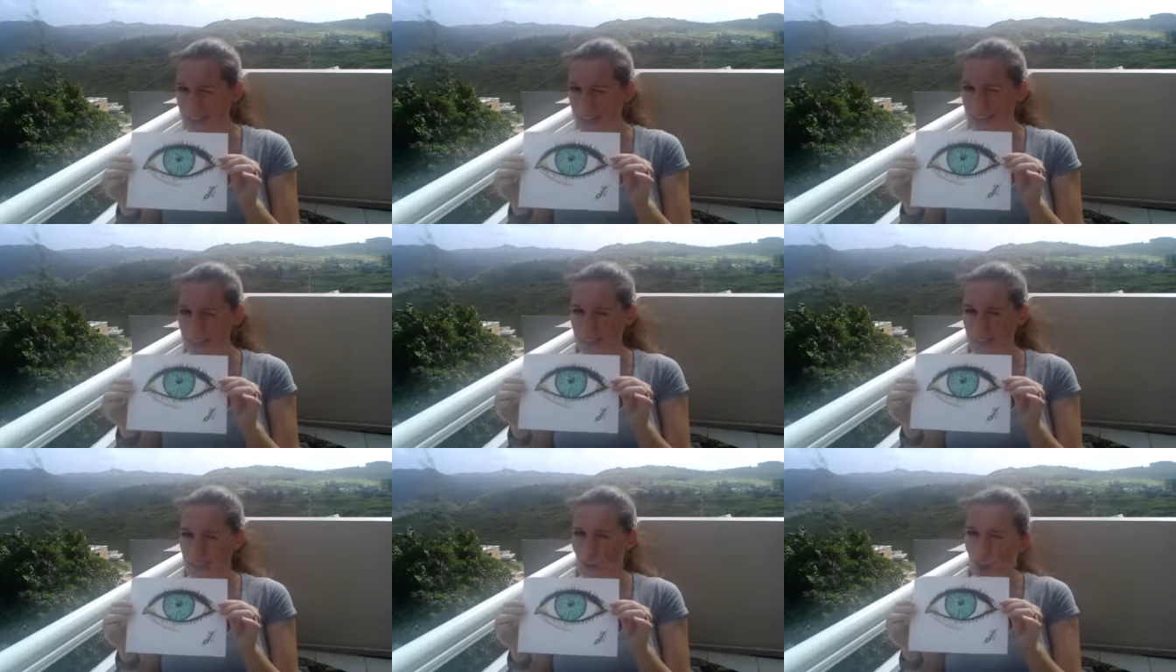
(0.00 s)

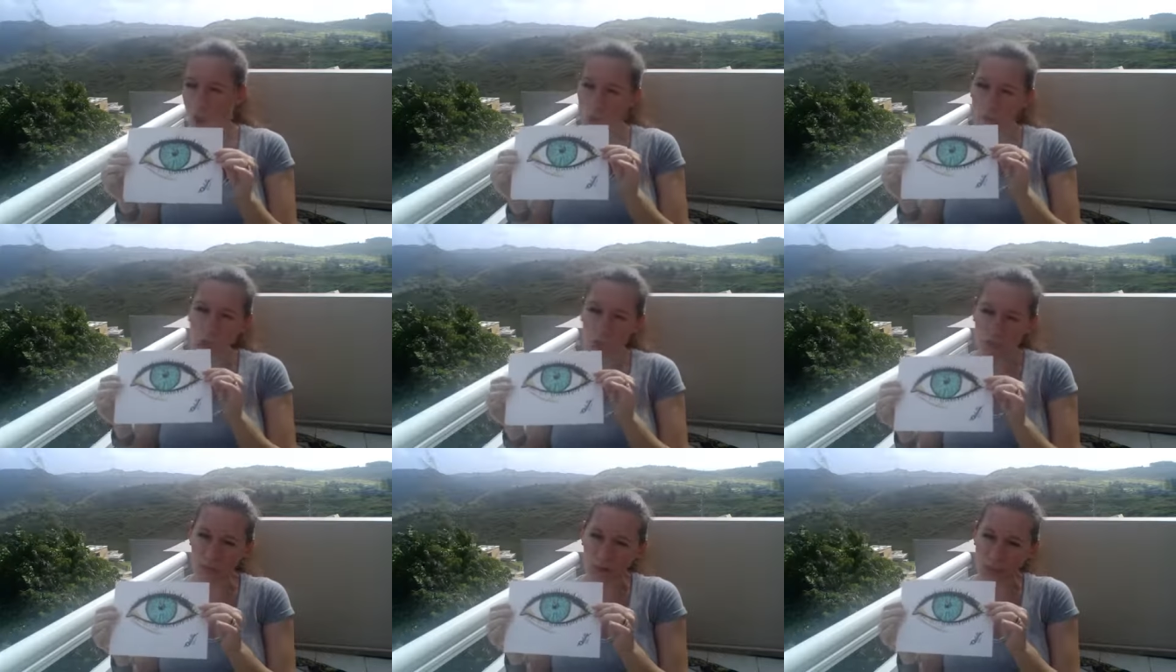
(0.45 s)
It's not
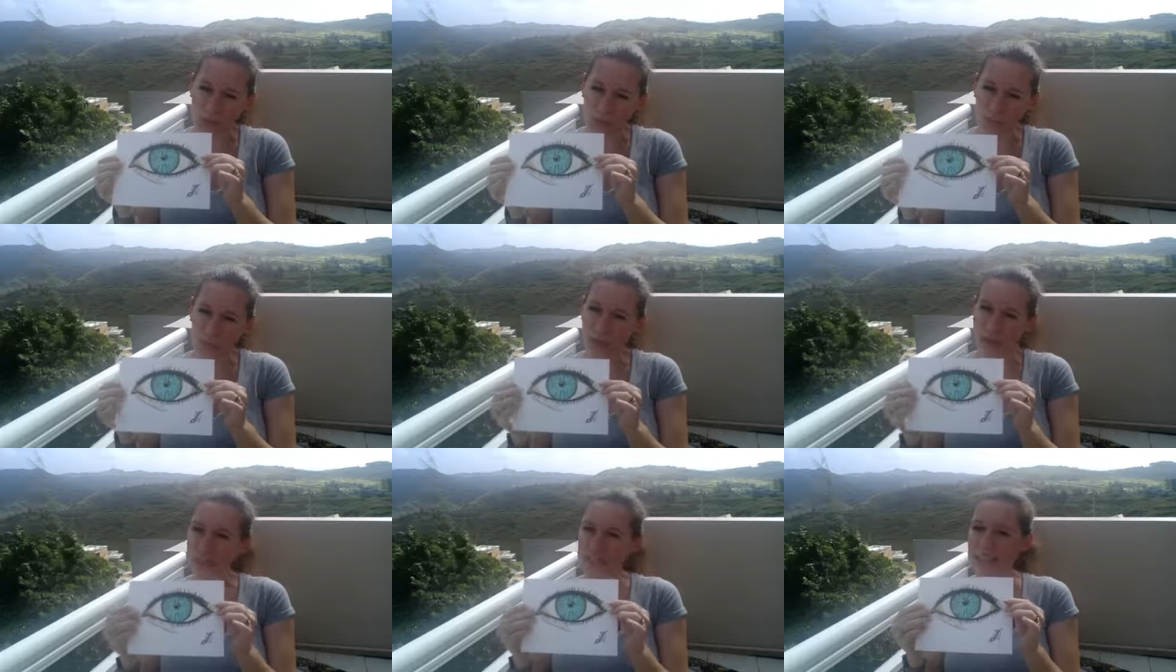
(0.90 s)

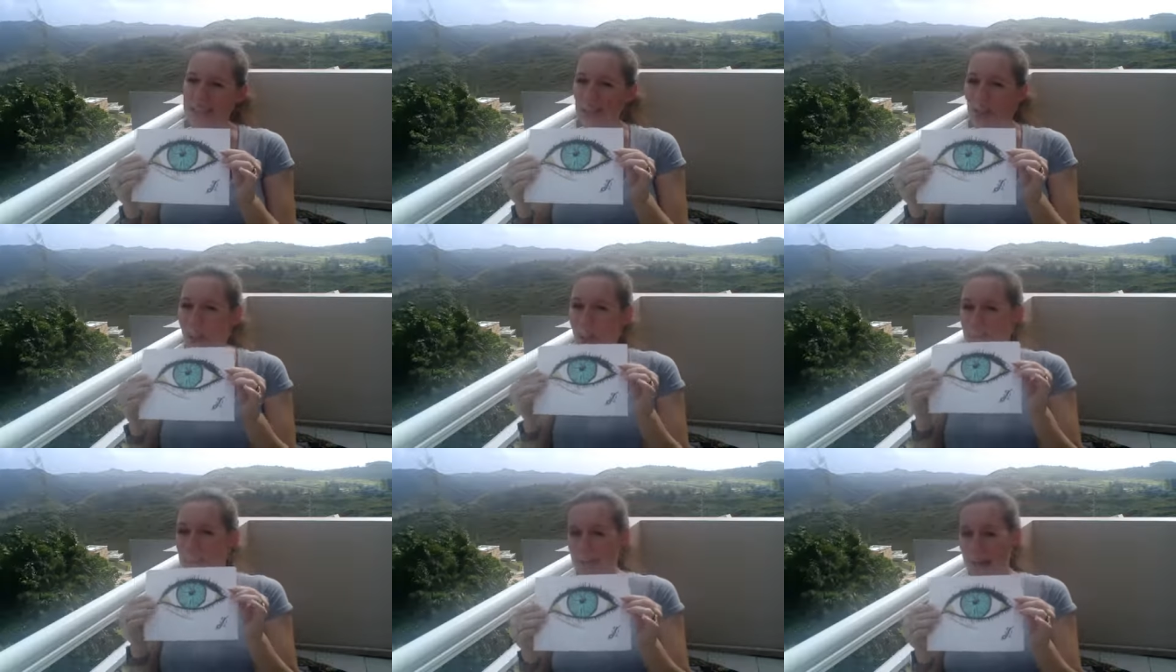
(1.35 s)
great, but it's
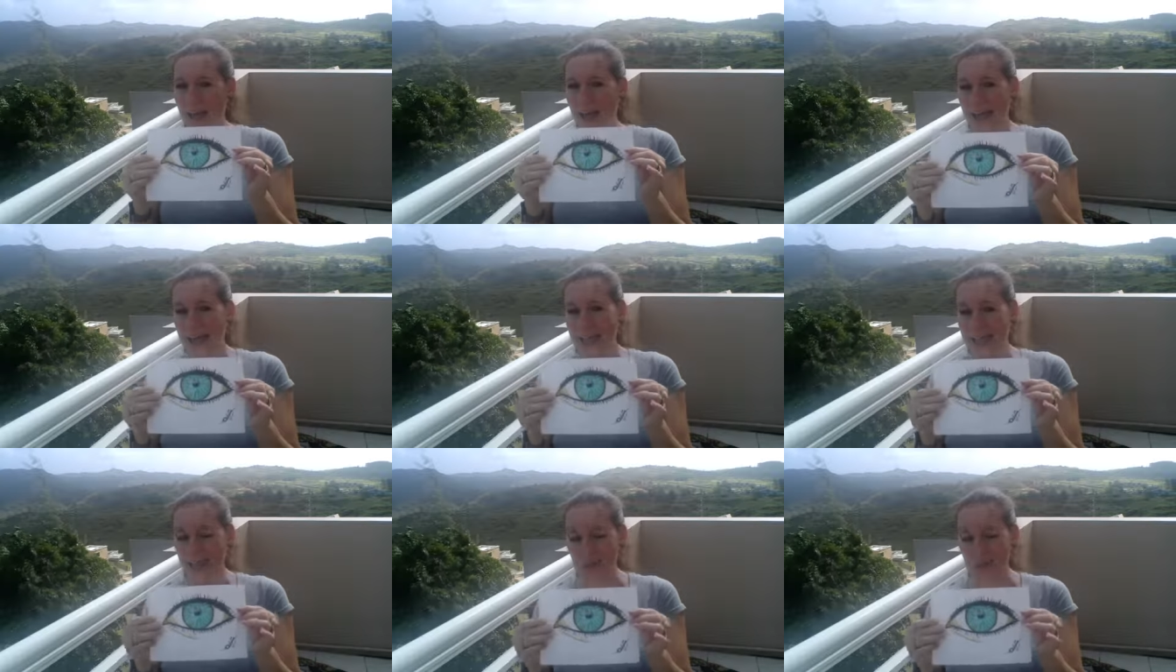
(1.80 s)
not bad